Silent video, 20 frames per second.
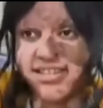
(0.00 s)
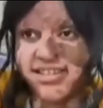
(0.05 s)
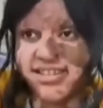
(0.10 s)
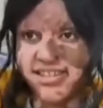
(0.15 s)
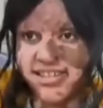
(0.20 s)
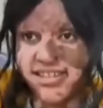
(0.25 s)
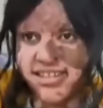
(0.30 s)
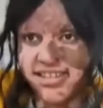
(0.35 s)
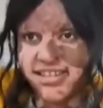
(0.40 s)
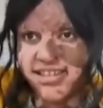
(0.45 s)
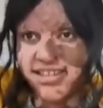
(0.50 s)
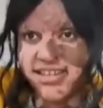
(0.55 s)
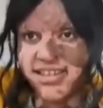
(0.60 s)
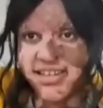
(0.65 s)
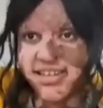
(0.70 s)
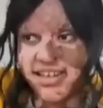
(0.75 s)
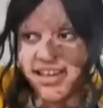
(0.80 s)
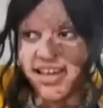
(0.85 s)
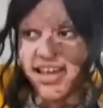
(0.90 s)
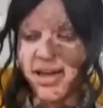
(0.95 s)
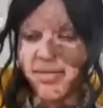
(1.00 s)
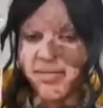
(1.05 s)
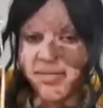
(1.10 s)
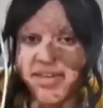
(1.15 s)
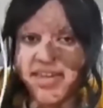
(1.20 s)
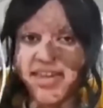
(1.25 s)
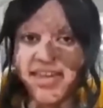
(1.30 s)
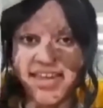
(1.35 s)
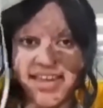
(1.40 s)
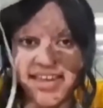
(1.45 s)
quite emotional
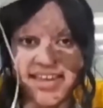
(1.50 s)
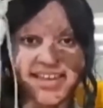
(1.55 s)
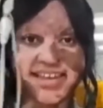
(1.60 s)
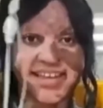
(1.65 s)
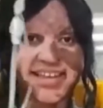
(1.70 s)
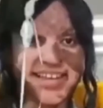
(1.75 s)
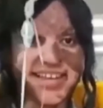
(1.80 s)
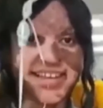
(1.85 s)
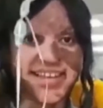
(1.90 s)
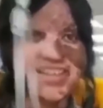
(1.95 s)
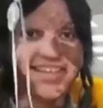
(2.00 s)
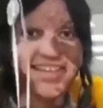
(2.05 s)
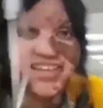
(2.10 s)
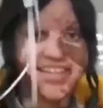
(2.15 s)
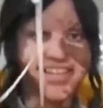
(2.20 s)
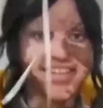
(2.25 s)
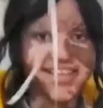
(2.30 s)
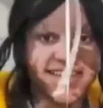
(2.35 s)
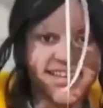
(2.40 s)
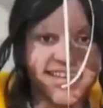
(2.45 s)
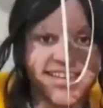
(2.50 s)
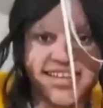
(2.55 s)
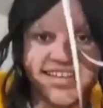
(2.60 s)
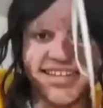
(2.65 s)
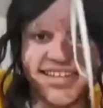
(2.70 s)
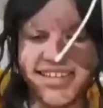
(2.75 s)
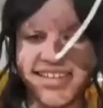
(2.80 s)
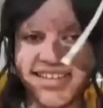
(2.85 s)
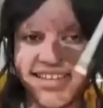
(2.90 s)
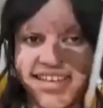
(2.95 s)
when he was asked to reflect
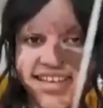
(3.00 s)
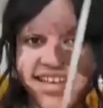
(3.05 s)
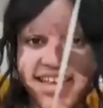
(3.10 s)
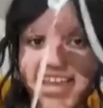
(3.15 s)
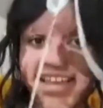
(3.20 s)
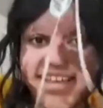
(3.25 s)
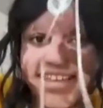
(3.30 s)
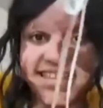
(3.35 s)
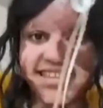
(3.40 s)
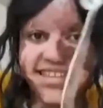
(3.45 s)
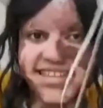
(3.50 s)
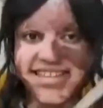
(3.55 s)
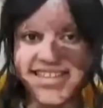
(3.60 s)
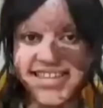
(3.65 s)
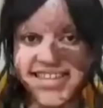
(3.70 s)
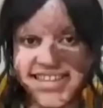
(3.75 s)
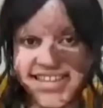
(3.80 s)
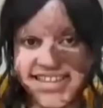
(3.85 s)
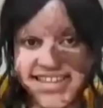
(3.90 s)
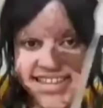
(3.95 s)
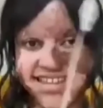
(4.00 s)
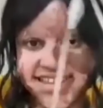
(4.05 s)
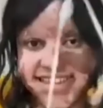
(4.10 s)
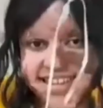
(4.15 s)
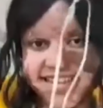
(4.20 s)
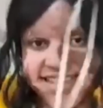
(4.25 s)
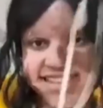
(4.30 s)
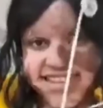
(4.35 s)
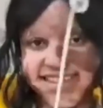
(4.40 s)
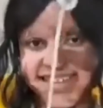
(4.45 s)
on the journey and her recovery.
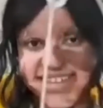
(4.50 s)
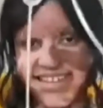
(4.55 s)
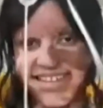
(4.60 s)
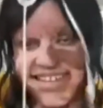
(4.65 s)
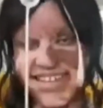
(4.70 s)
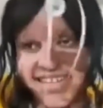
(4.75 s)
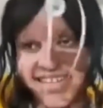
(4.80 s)
"I want to give